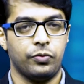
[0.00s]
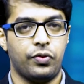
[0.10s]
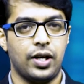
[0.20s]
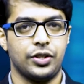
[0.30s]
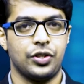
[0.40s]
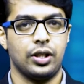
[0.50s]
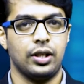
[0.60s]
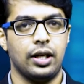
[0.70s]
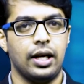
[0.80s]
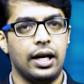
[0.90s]
First,
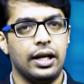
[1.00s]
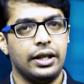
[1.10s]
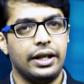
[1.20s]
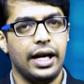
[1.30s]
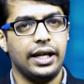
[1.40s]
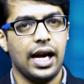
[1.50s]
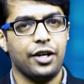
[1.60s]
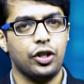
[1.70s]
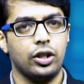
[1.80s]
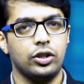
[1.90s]
take
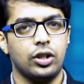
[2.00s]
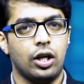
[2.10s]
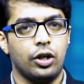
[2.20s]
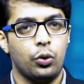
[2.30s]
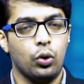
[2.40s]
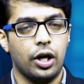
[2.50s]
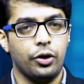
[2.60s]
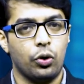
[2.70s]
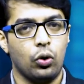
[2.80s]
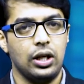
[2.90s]
actions to
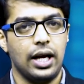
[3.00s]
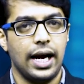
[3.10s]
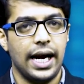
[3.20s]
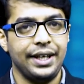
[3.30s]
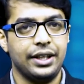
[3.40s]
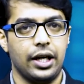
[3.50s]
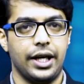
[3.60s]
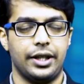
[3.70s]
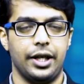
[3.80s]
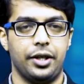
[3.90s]
control and
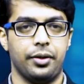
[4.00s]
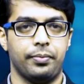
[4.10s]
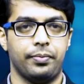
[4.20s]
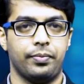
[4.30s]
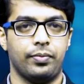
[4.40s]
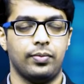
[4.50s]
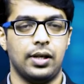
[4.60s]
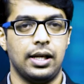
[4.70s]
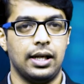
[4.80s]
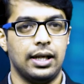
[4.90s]
correct it.
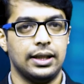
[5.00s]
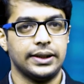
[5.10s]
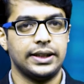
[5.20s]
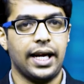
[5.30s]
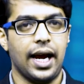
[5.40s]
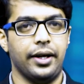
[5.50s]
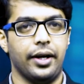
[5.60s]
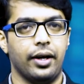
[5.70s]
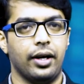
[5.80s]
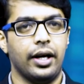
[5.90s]
Second,
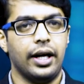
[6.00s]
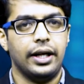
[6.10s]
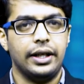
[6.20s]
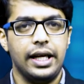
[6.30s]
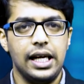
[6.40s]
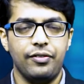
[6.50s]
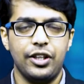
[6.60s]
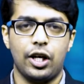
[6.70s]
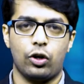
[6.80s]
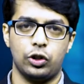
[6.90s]
deal
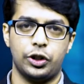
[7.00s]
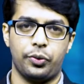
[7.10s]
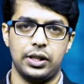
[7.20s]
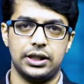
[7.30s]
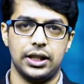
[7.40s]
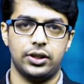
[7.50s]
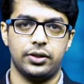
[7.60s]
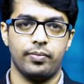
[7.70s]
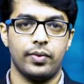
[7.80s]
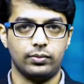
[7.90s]
with the
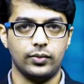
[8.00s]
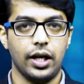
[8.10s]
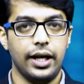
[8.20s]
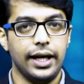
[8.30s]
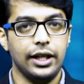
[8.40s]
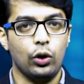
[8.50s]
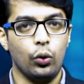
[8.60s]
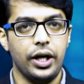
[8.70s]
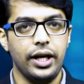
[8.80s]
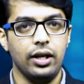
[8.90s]
consequences,
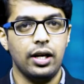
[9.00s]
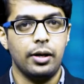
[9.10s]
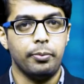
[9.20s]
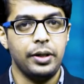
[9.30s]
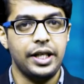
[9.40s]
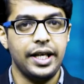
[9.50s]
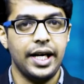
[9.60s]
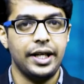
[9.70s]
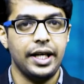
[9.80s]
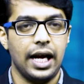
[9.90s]
including
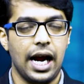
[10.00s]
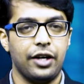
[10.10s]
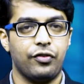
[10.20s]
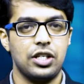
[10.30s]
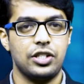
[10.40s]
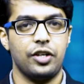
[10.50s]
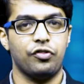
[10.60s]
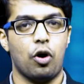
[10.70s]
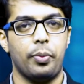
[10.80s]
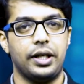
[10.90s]
mitigating adverse
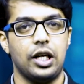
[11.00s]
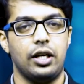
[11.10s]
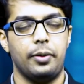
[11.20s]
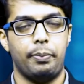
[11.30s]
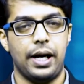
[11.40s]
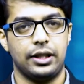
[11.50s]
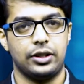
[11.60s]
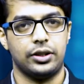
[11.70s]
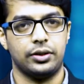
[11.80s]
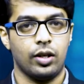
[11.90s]
environmental
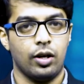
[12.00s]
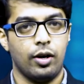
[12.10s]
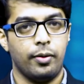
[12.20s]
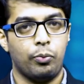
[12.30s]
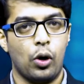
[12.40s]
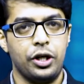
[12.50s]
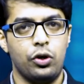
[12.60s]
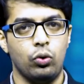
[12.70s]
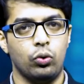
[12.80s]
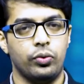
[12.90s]
impacts. Point
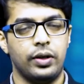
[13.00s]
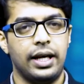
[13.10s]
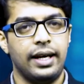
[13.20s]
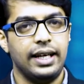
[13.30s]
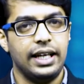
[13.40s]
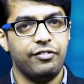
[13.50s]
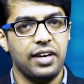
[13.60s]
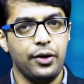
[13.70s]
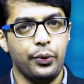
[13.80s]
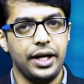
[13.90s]
2.
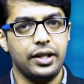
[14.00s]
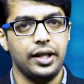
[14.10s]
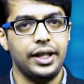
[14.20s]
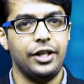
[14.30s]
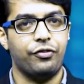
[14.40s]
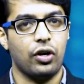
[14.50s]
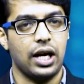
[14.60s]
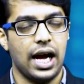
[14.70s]
Evaluate the need for